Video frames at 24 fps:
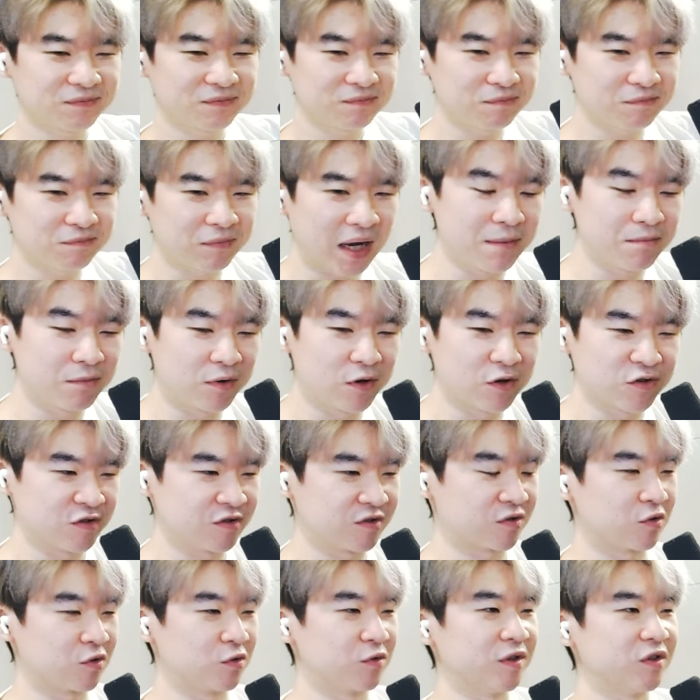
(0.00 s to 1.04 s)
My
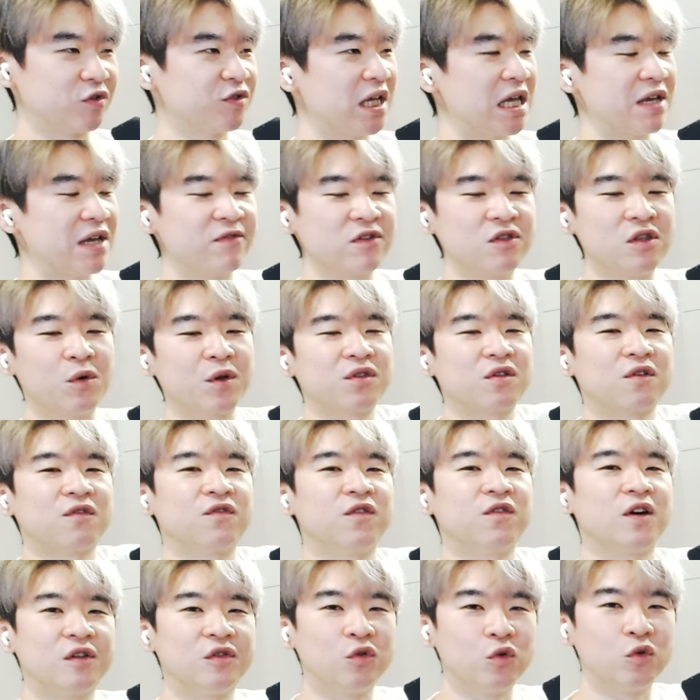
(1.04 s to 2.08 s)
immersion's ruined. Do they even know what they're
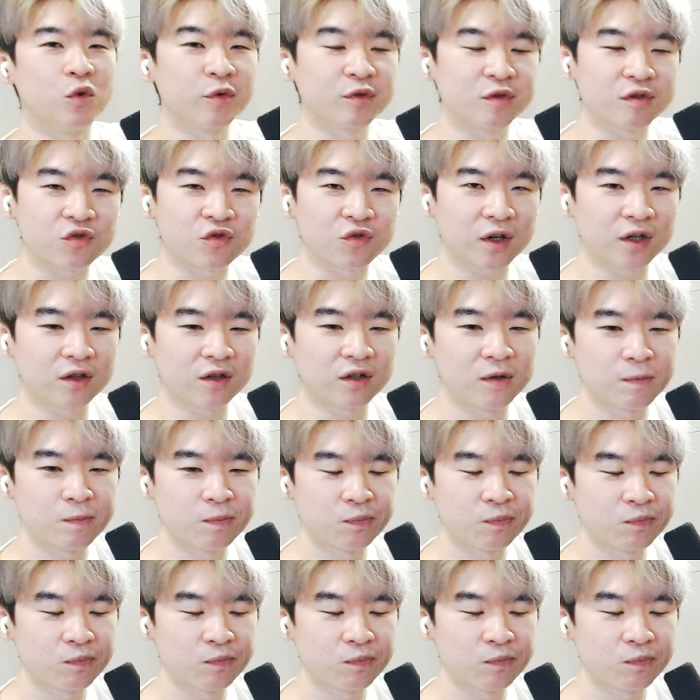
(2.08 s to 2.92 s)
fucking doing with this trailer?